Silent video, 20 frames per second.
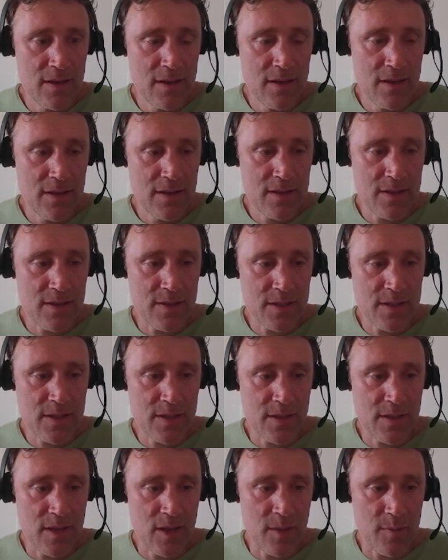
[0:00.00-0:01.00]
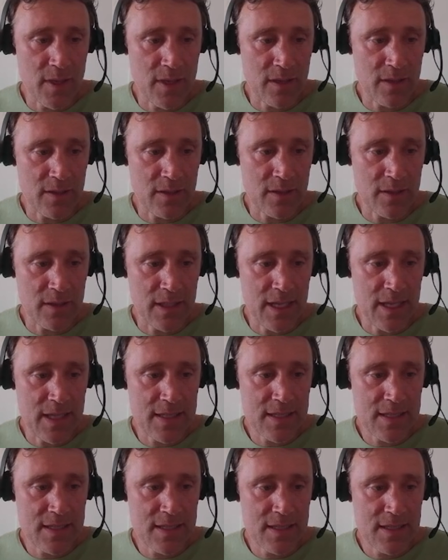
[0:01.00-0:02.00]
so this can come in a little
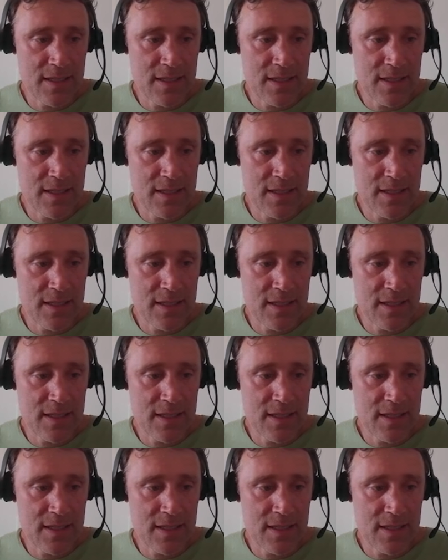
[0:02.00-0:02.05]
less.